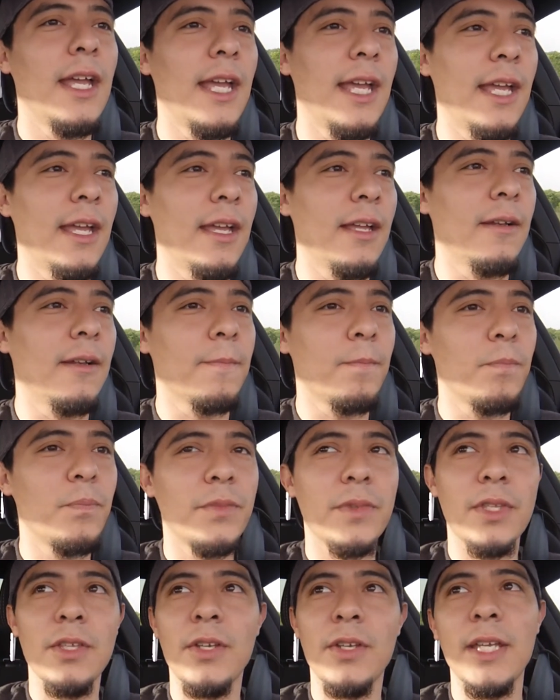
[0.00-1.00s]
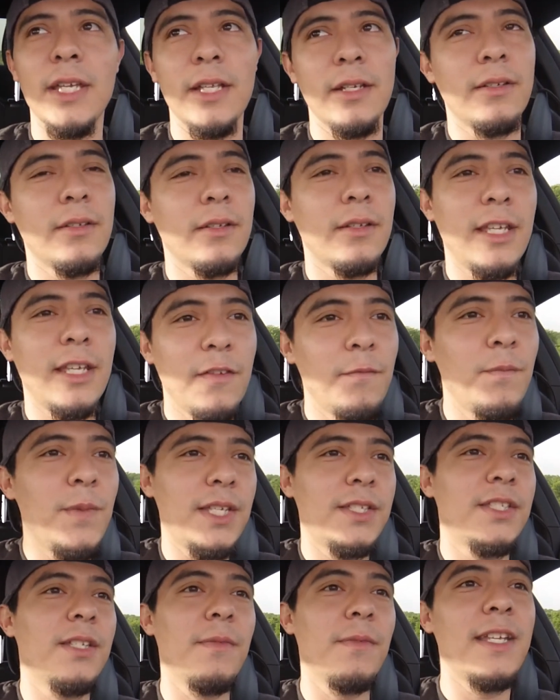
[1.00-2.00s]
and you can give
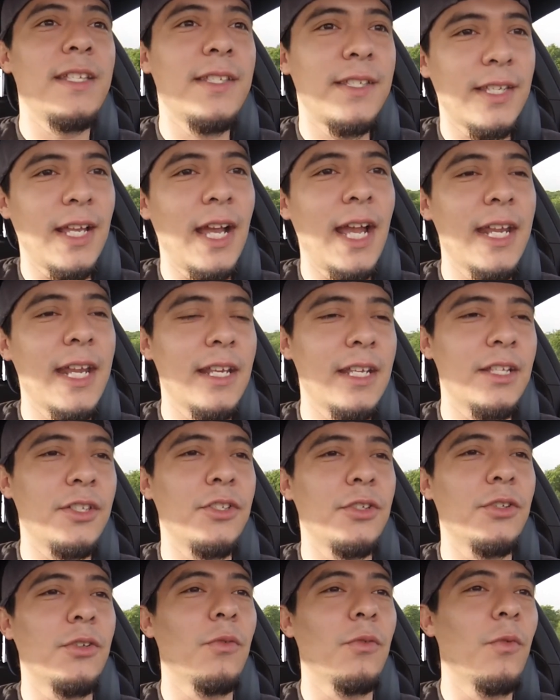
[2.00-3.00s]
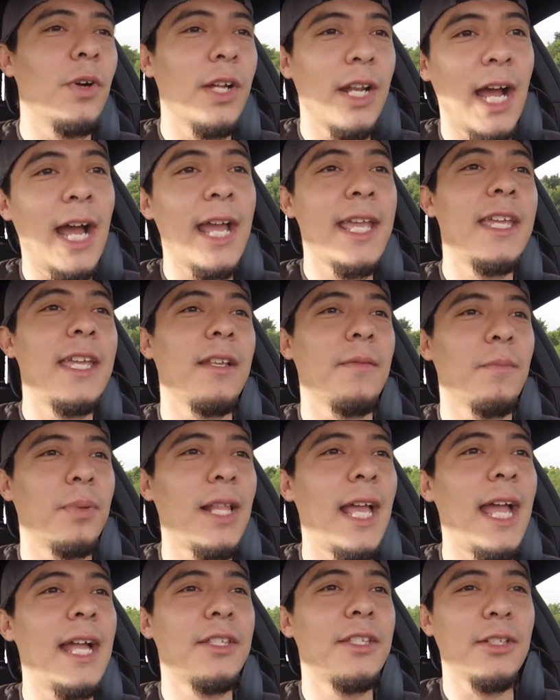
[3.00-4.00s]
me some insight into what I
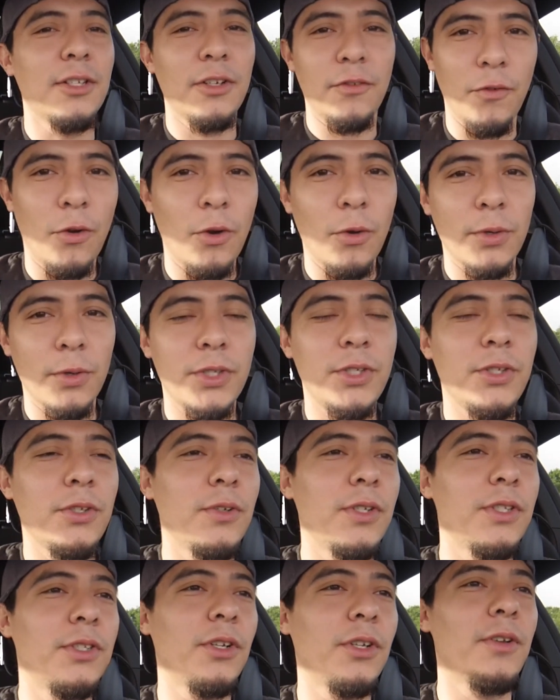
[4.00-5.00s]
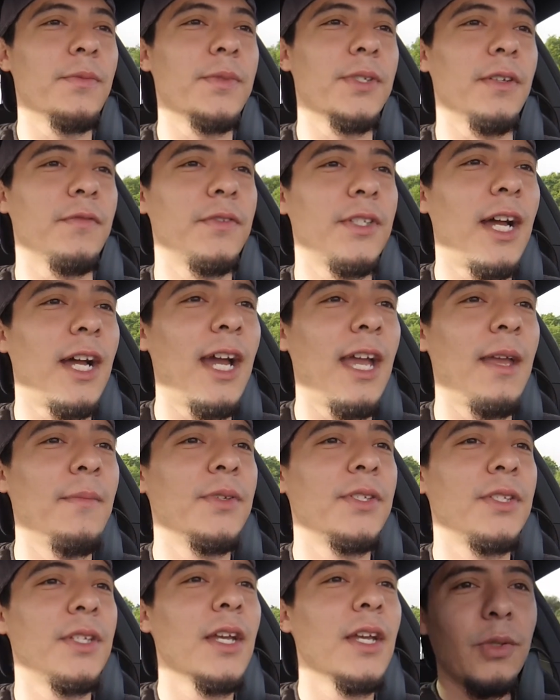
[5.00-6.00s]
can plan to look forward to in terms of
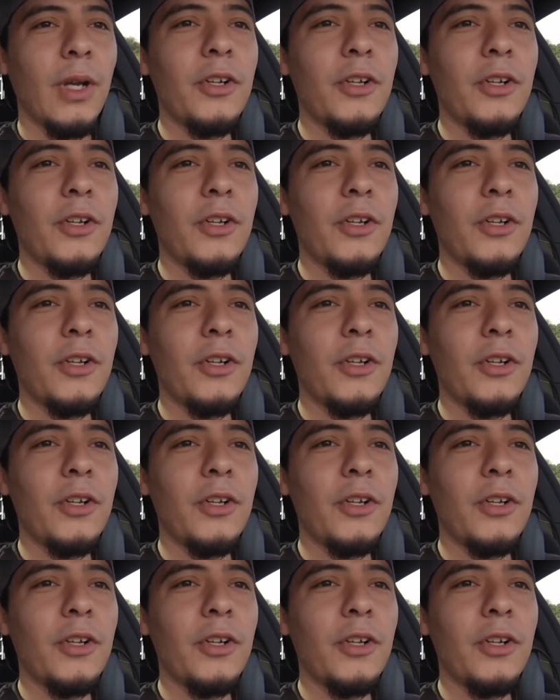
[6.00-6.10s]
times.